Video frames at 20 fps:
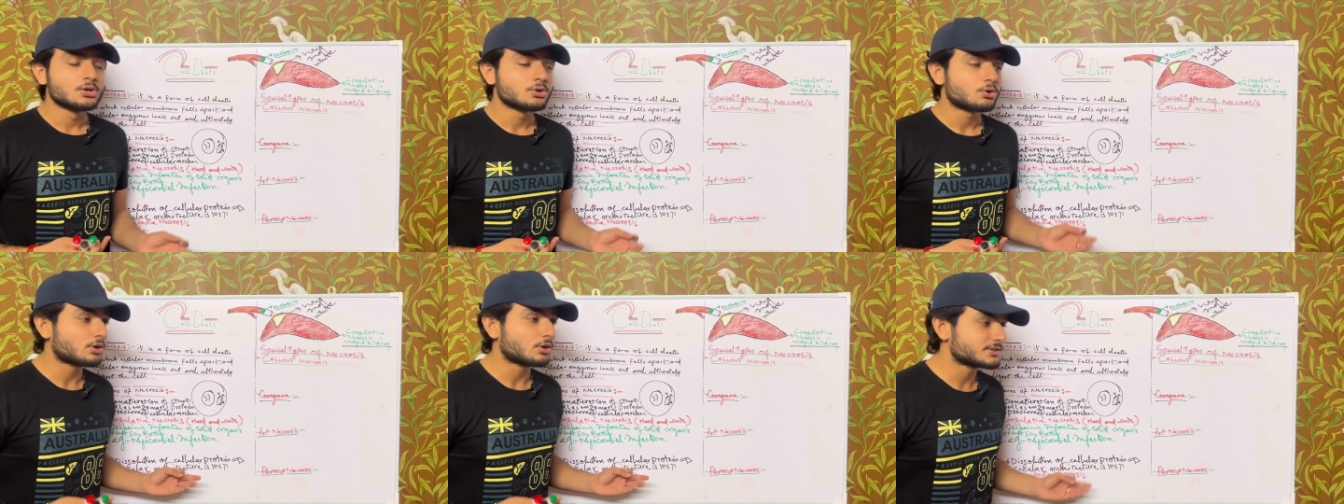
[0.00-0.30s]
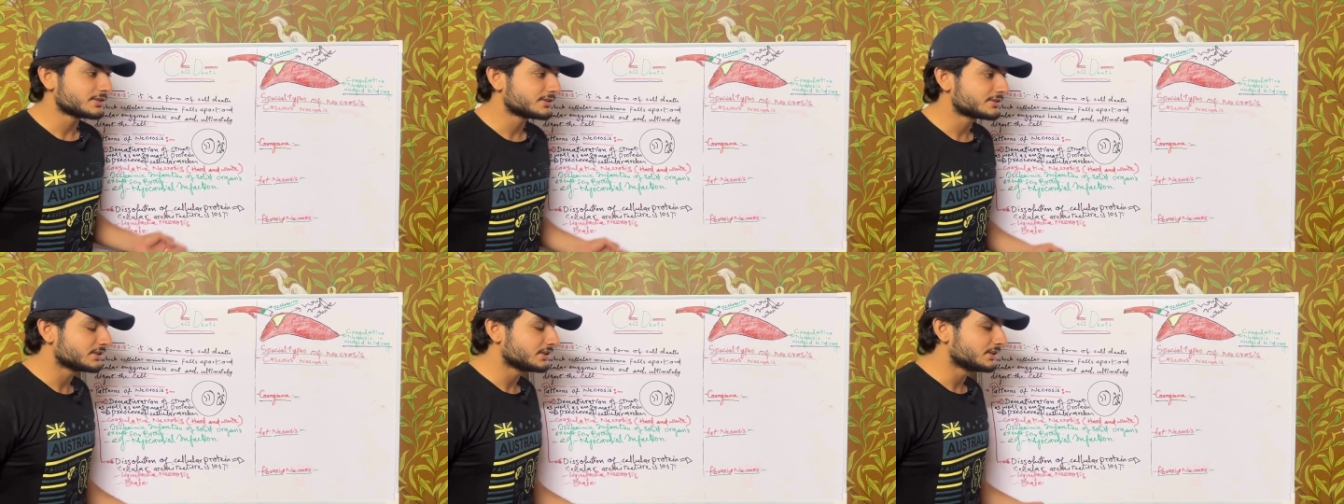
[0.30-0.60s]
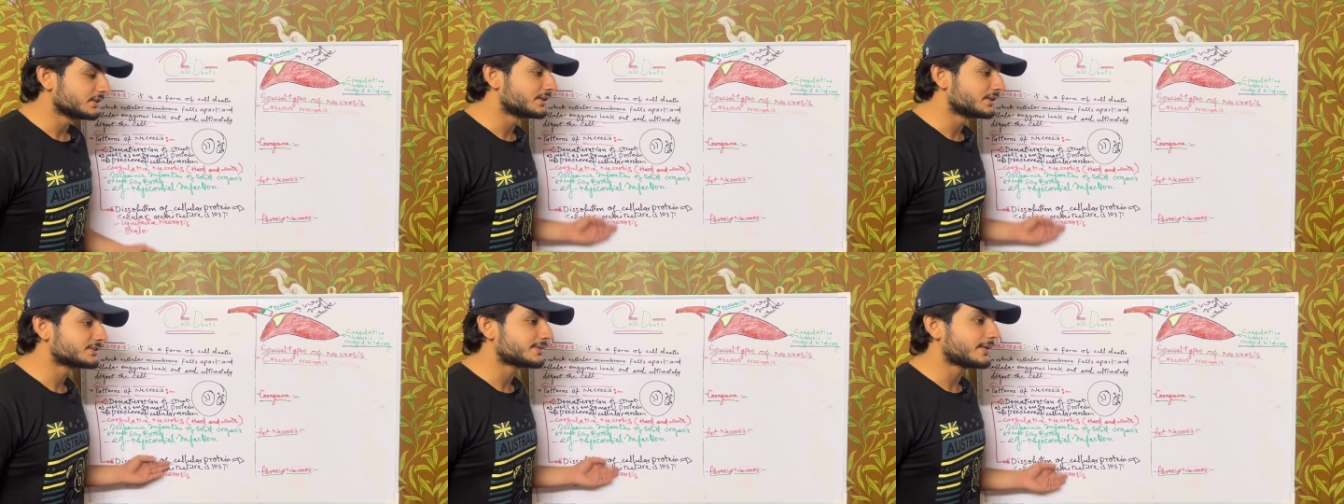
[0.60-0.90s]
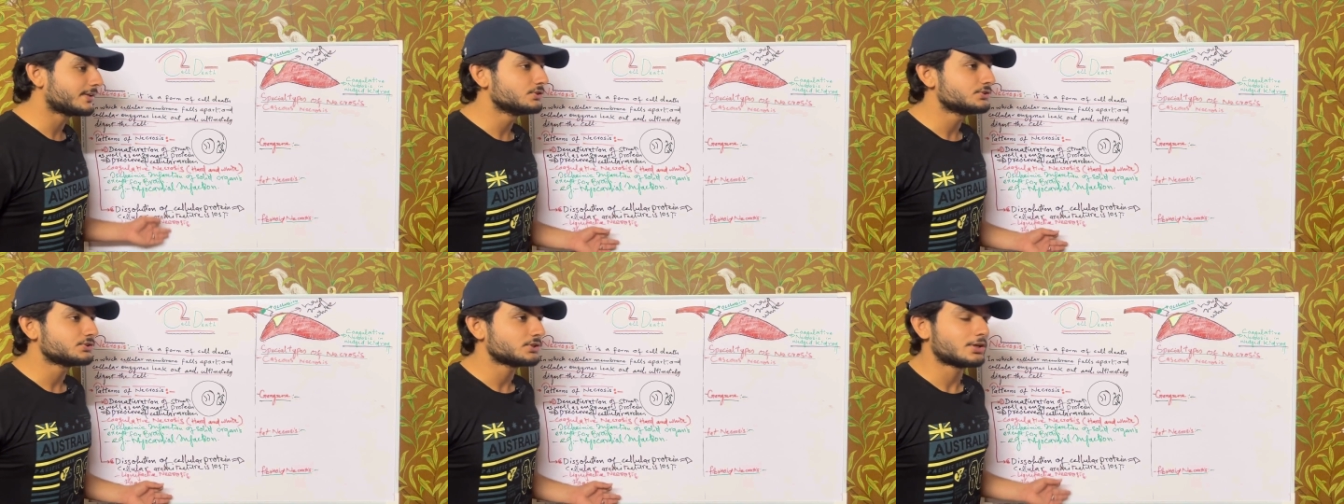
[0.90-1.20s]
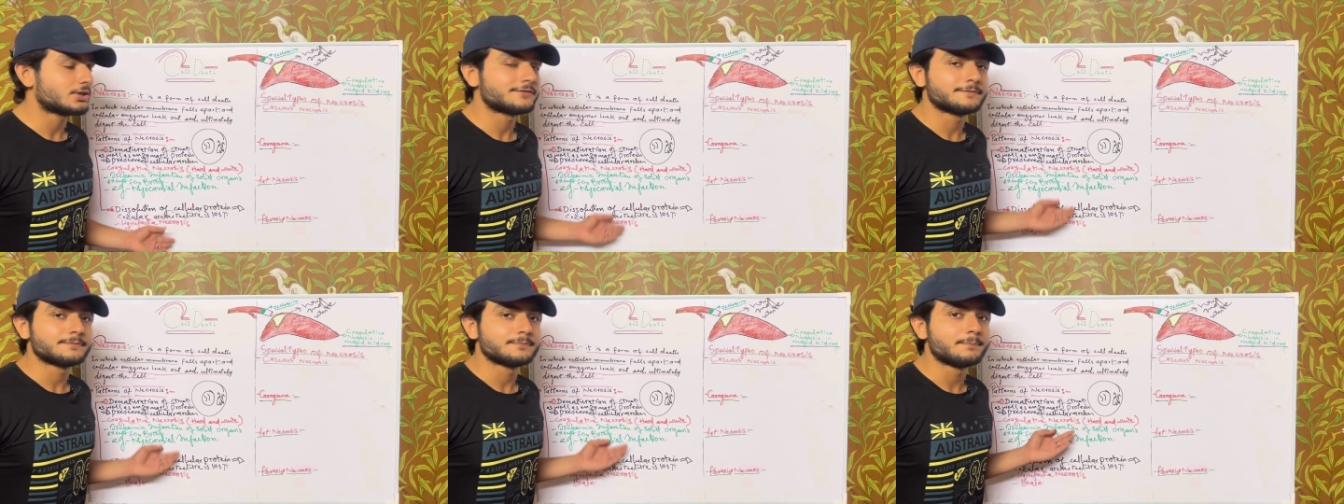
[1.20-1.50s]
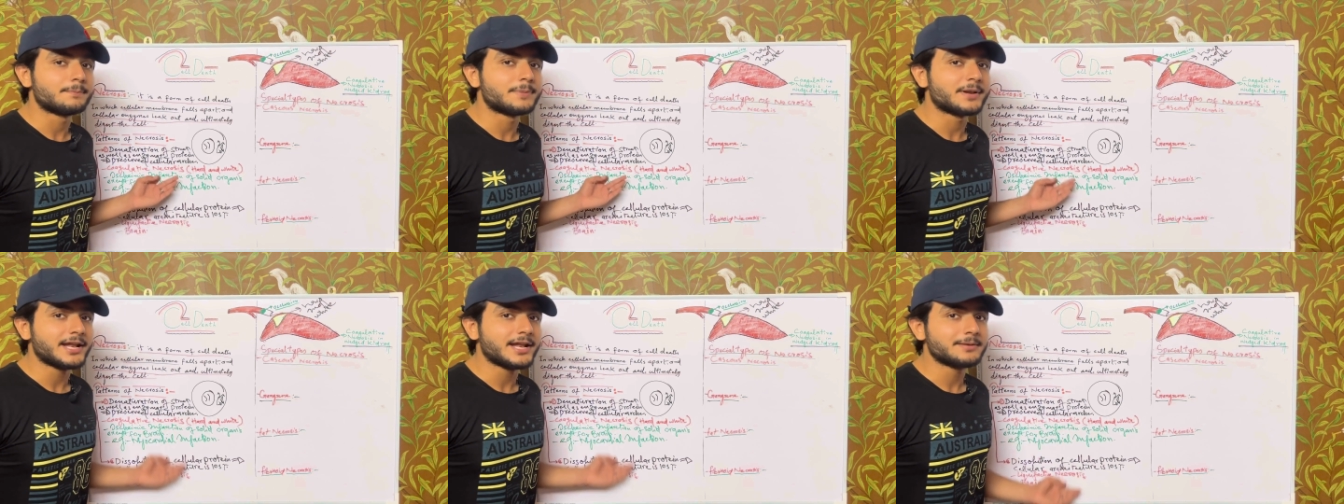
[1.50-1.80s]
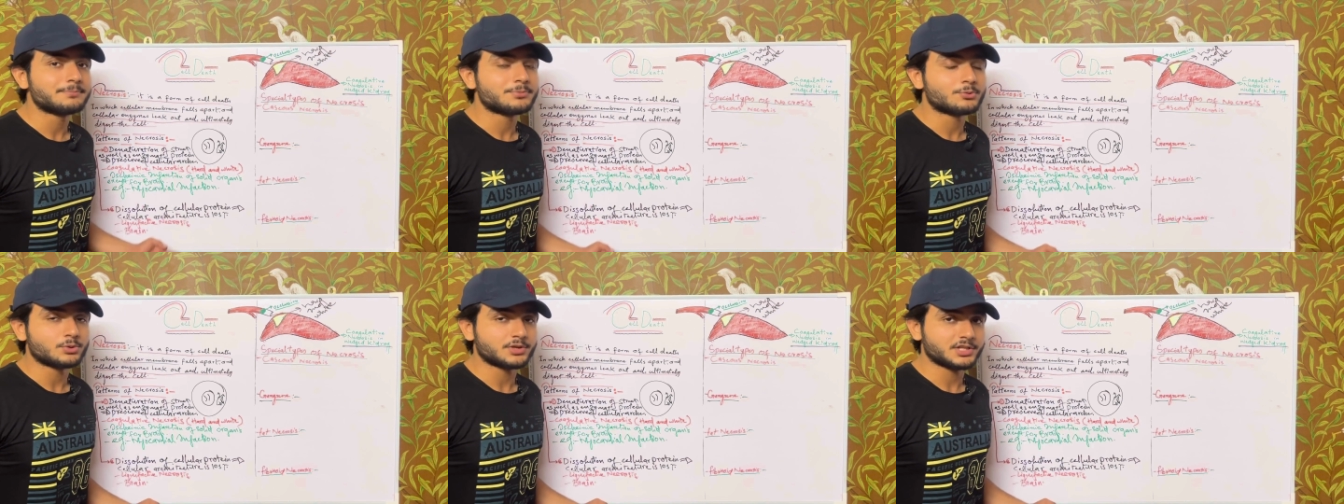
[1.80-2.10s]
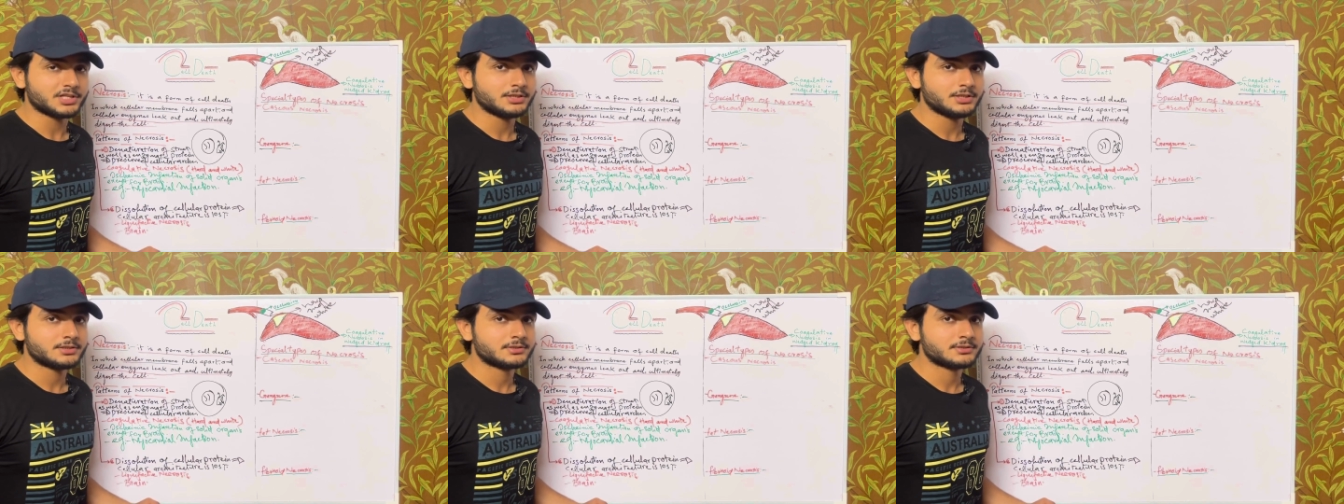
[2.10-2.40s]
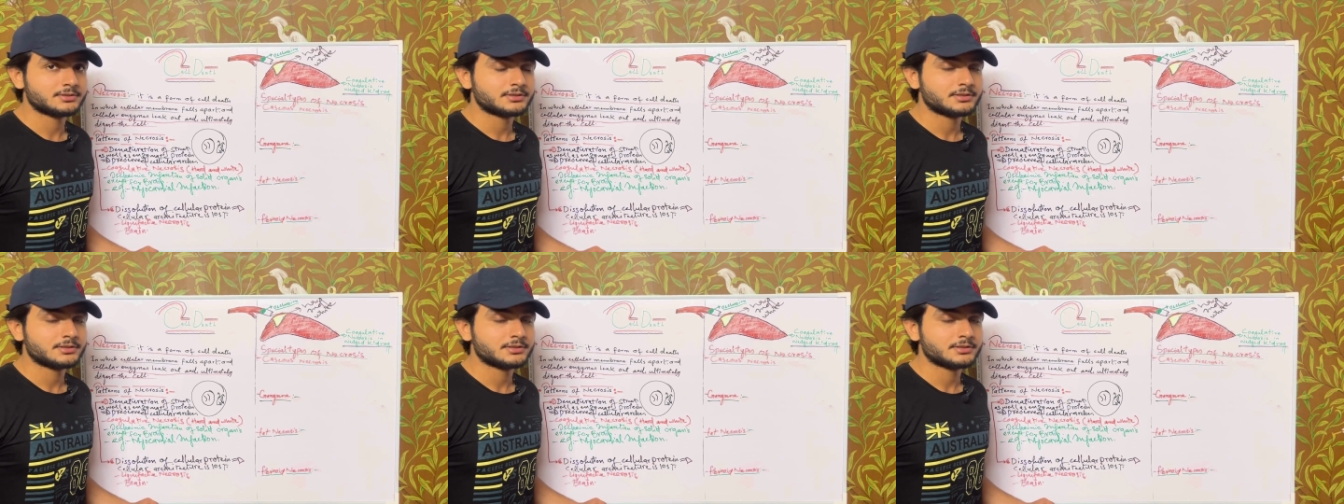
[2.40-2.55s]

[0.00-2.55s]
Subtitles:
causes the dissolution of brain protein,